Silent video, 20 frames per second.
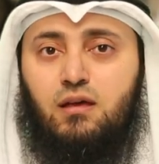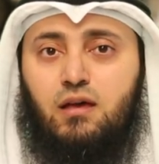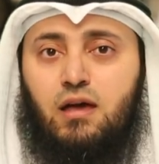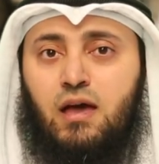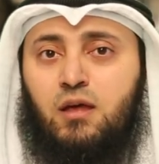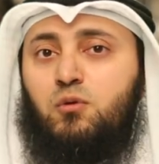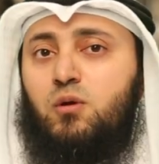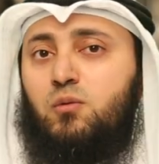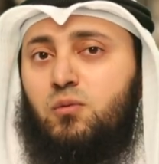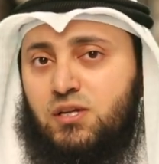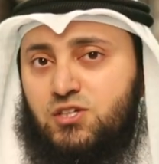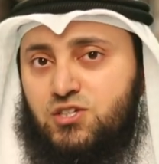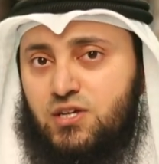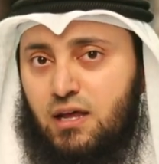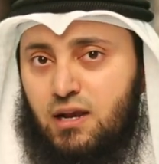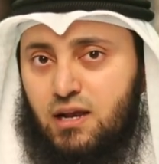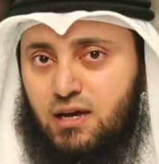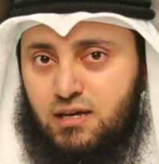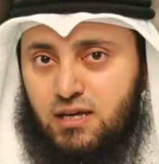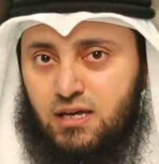And we will
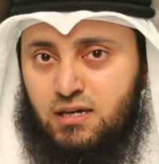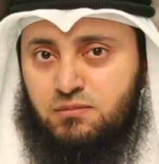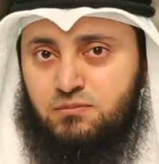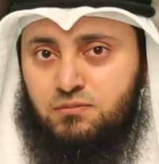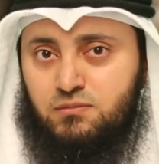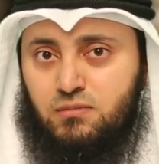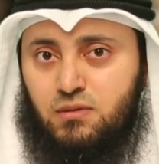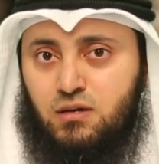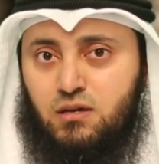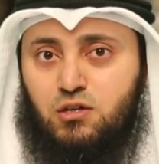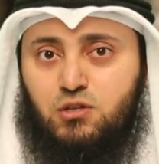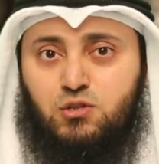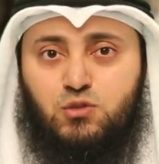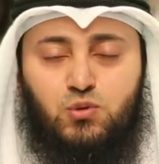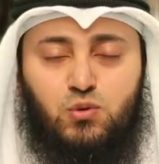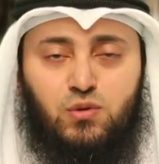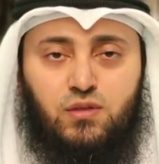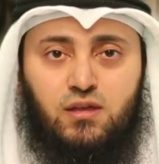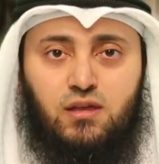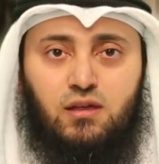inshallah come
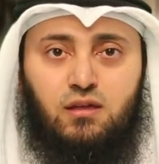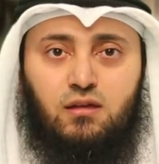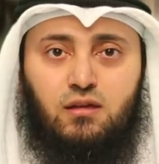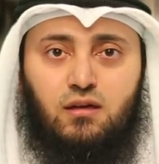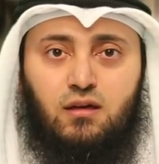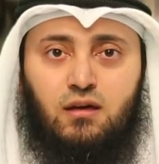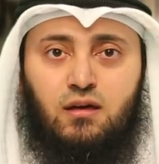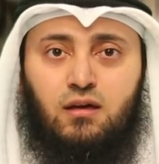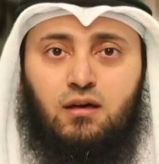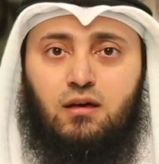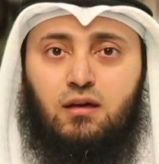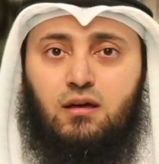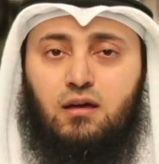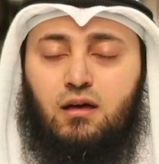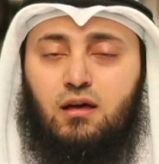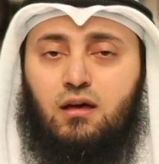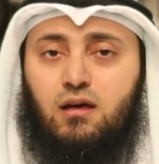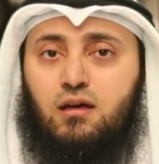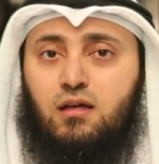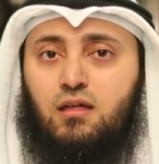to the
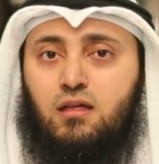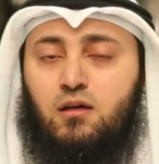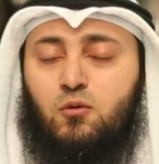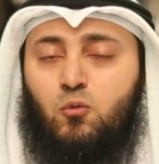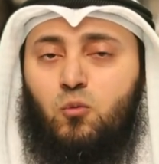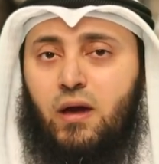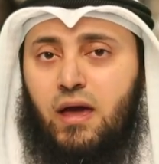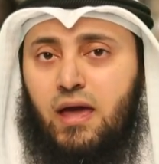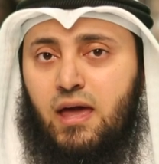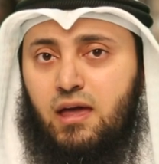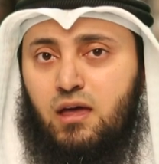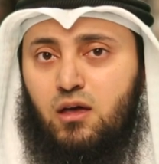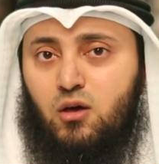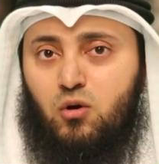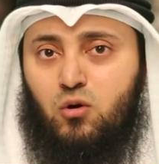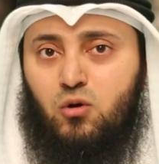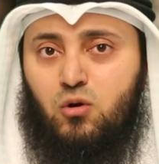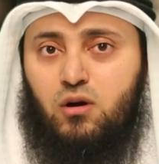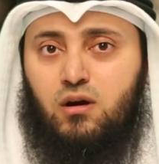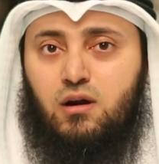way
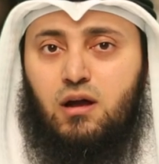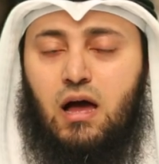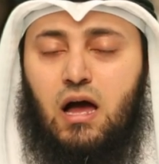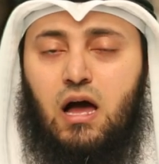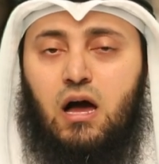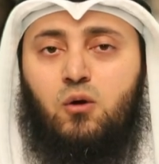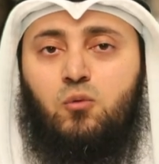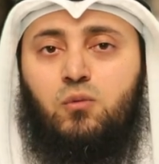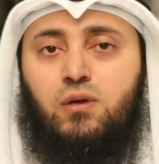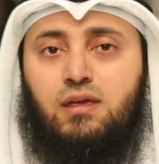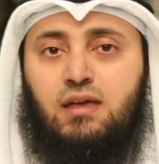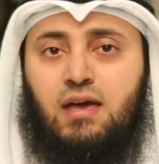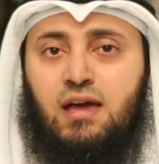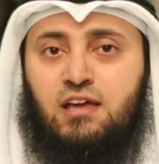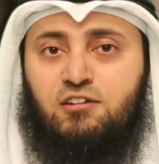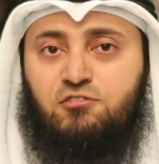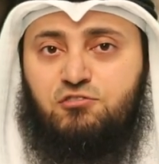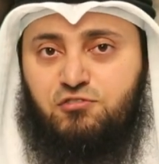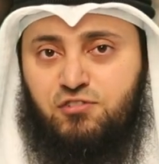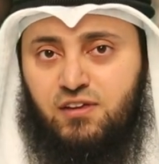or how we
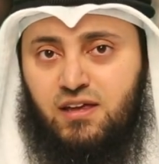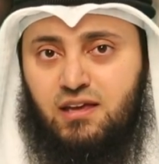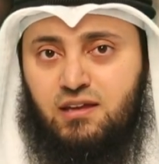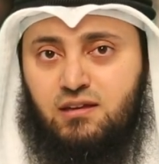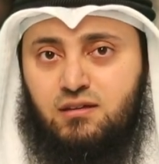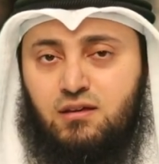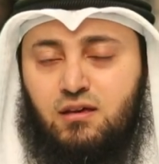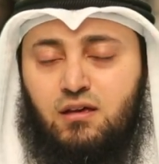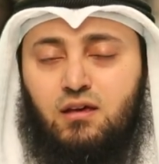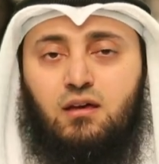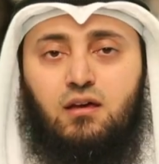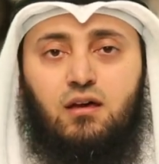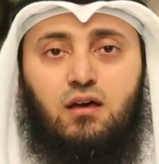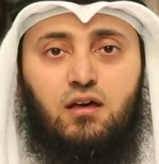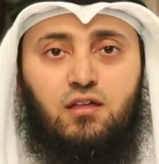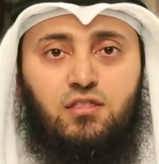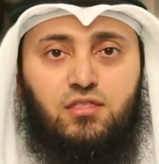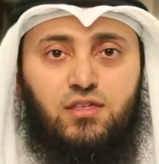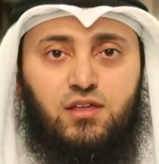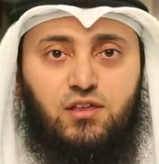can feed
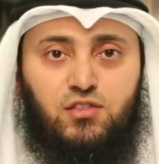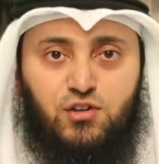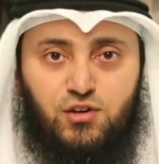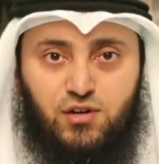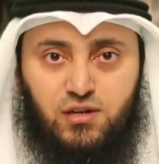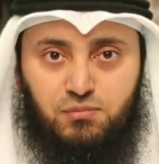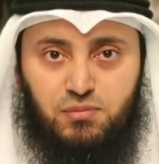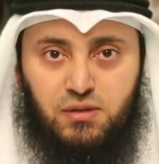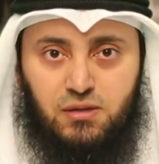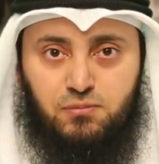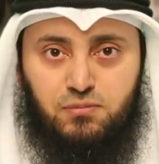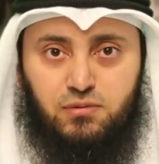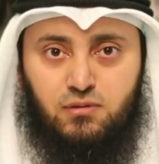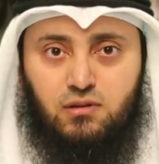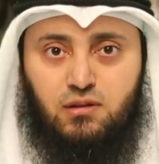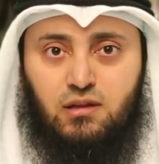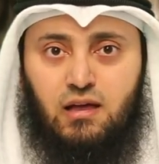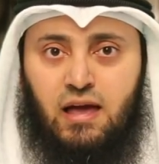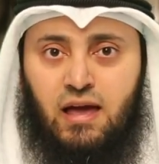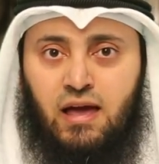the 30
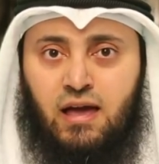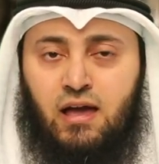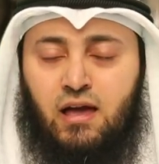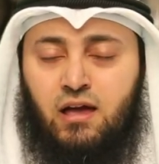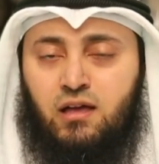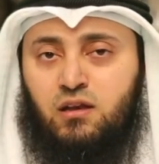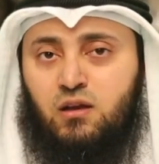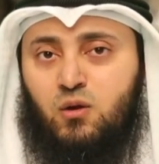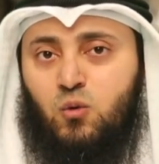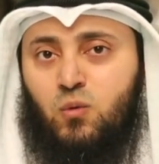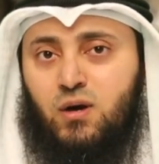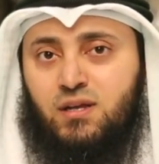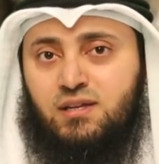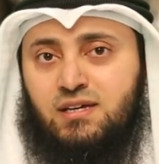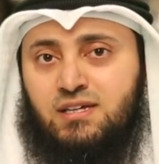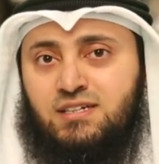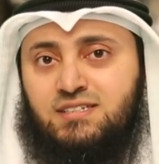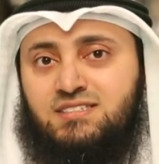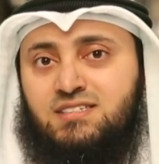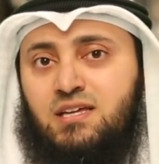people and what
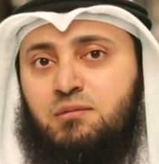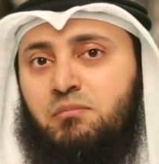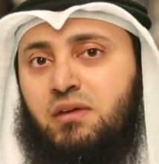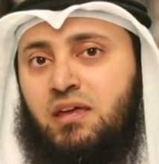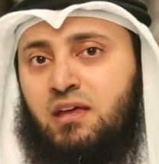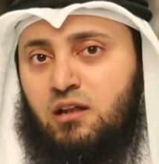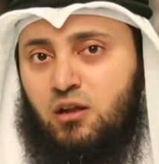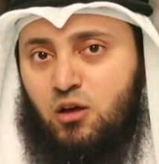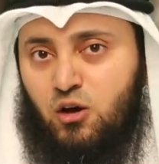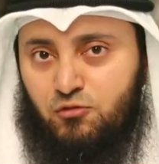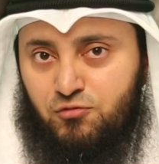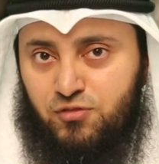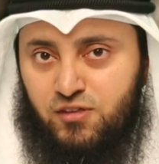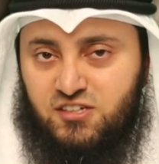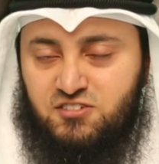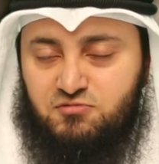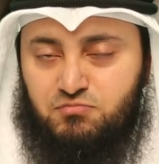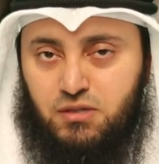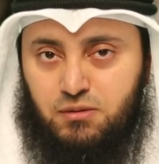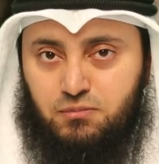is the meal of
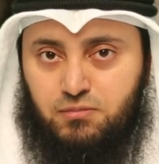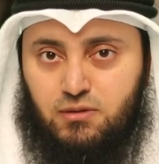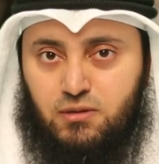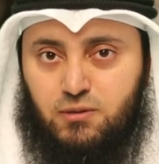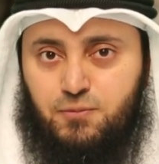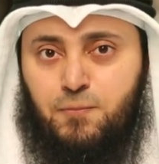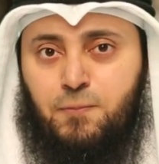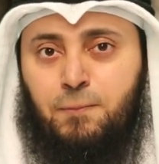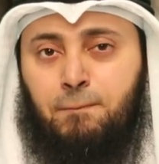these people.